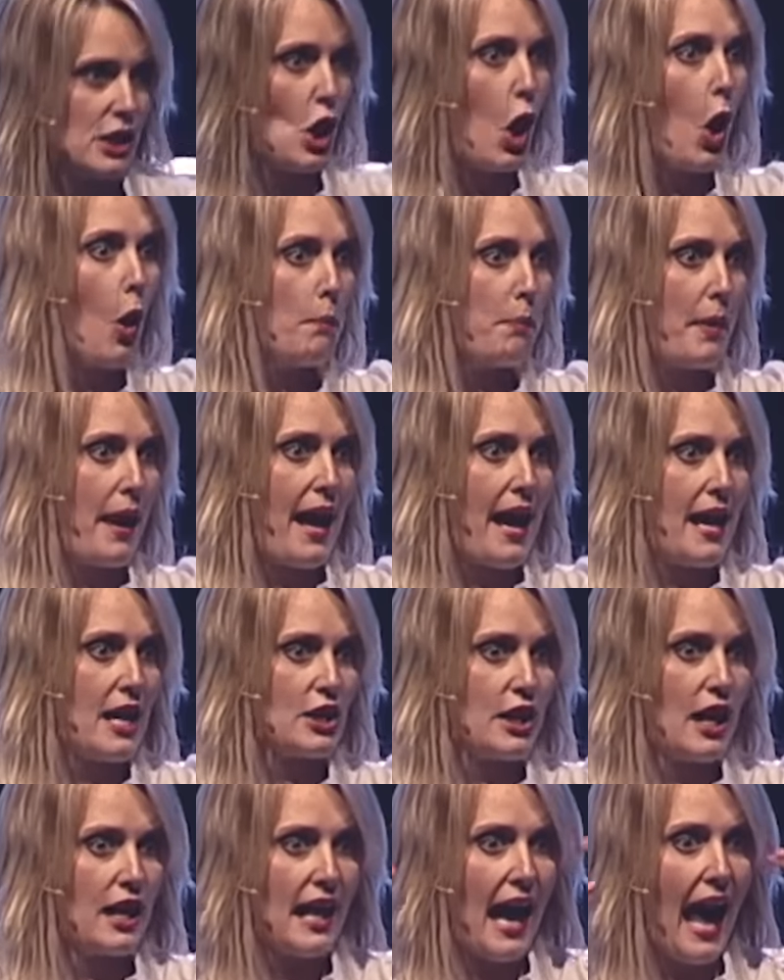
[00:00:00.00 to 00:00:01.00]
so
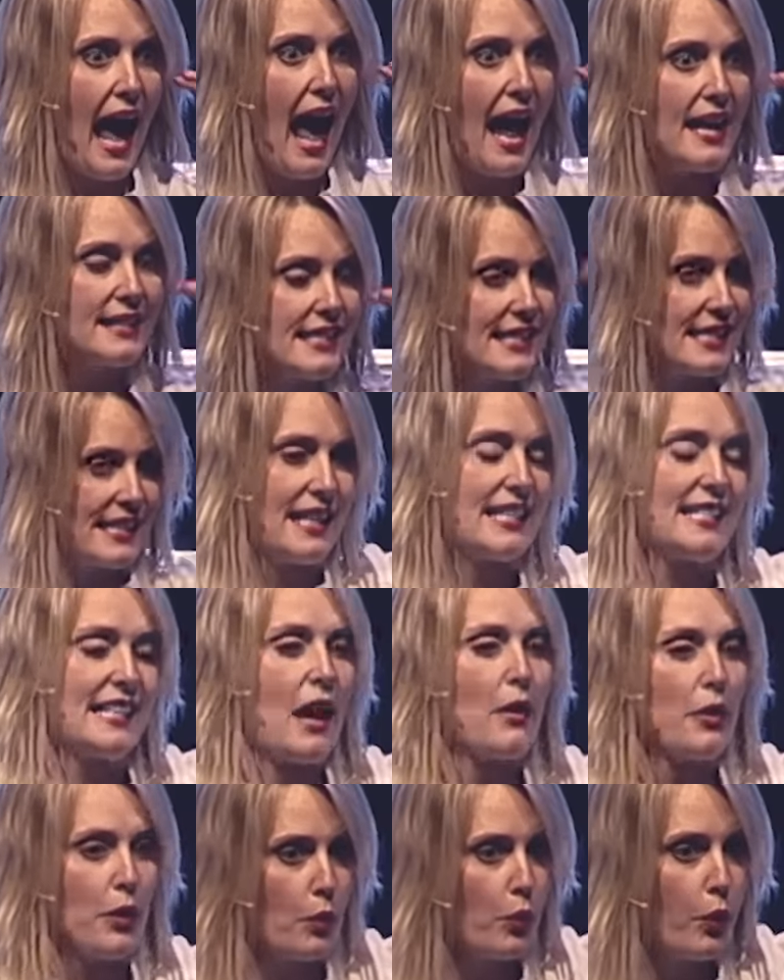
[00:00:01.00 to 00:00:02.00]
big that her head sticks
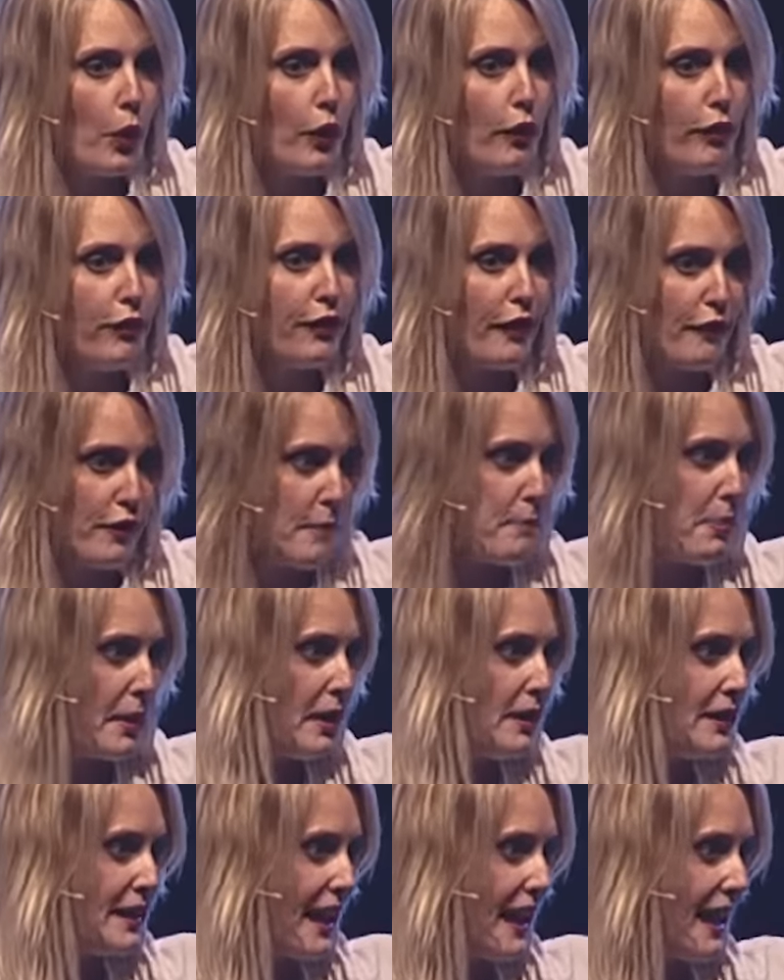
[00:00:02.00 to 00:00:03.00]
out the roof of the
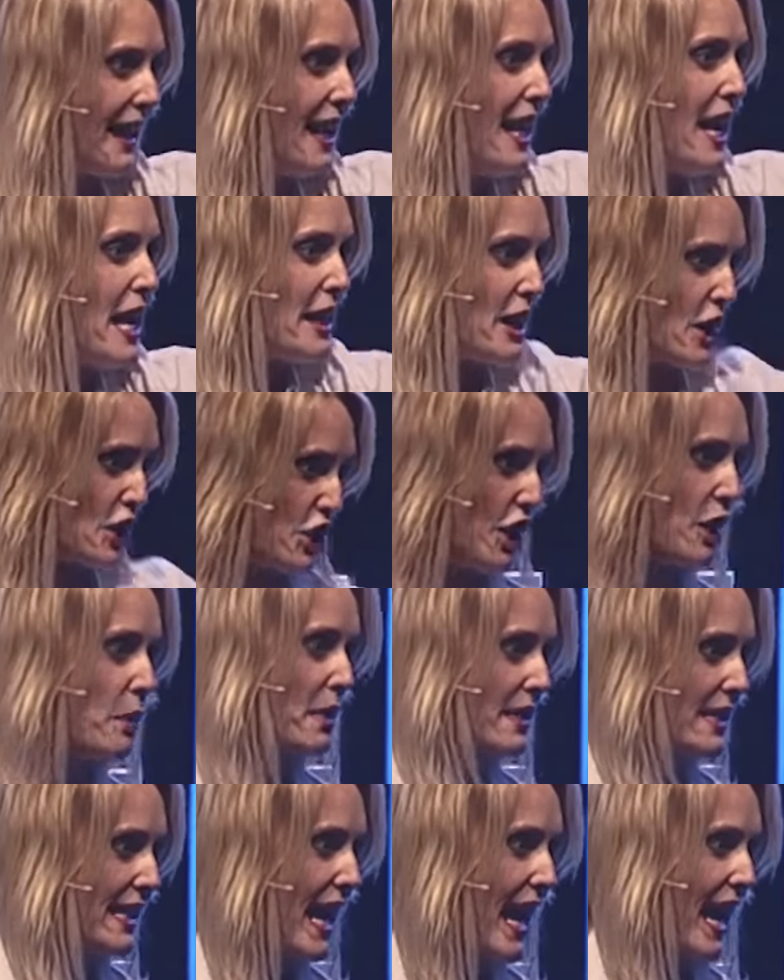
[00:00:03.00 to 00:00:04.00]
building that she
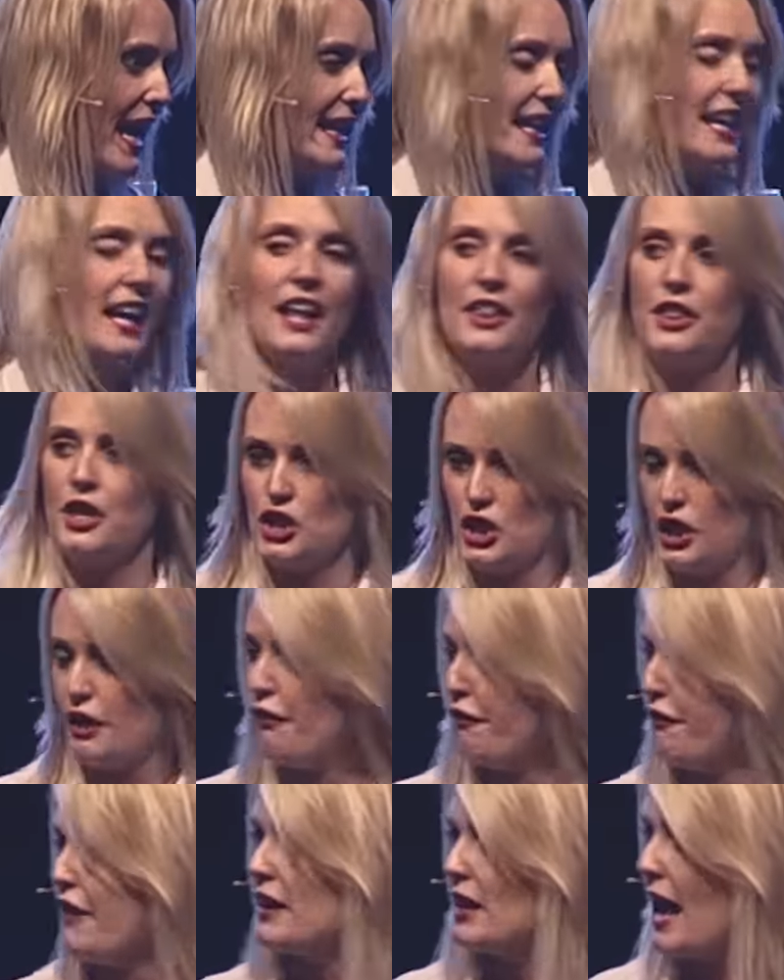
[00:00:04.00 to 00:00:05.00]
was in, that
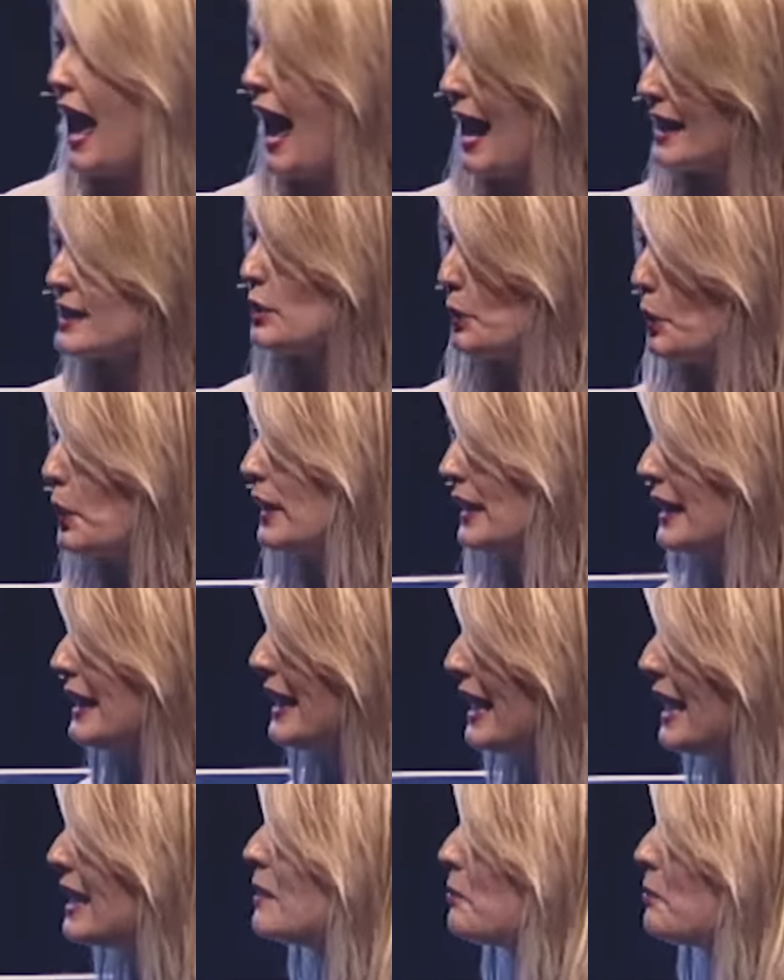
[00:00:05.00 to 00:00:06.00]
she fit adequately